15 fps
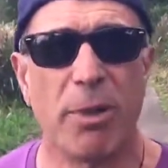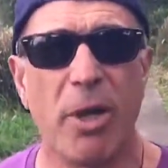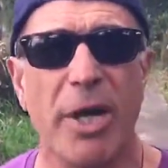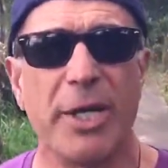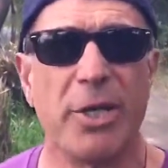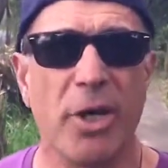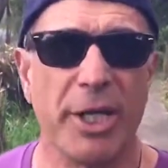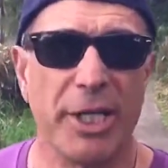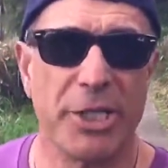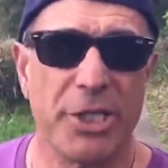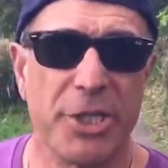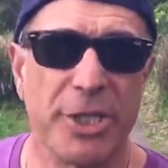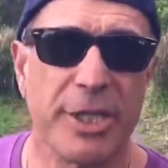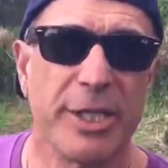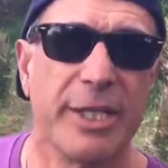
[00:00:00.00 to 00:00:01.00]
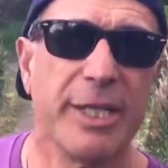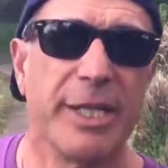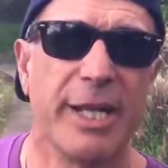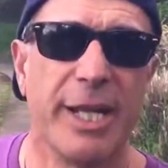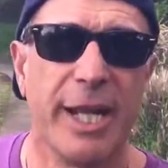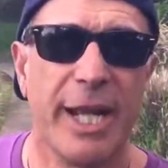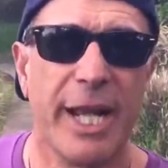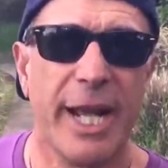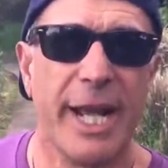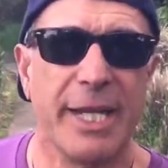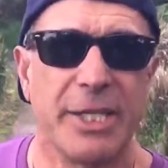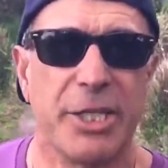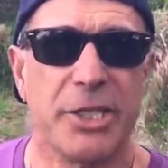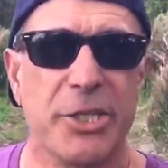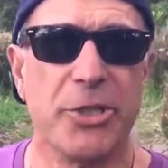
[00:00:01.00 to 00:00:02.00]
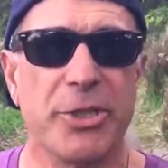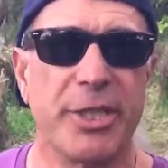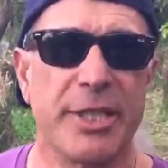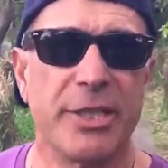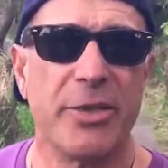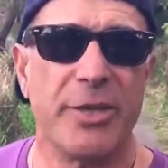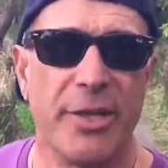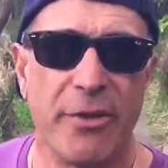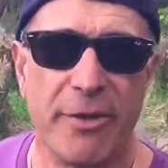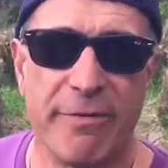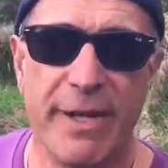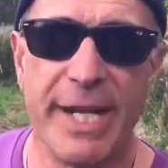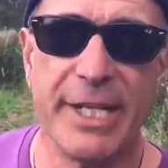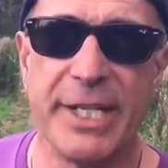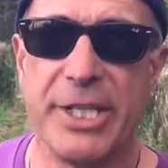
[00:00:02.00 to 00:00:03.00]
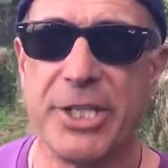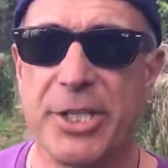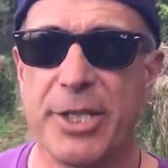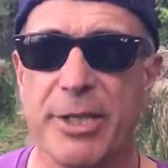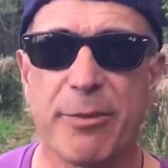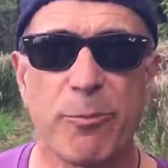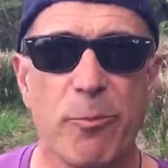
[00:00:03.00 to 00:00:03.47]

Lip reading: knowledge, and to use it to their advantage.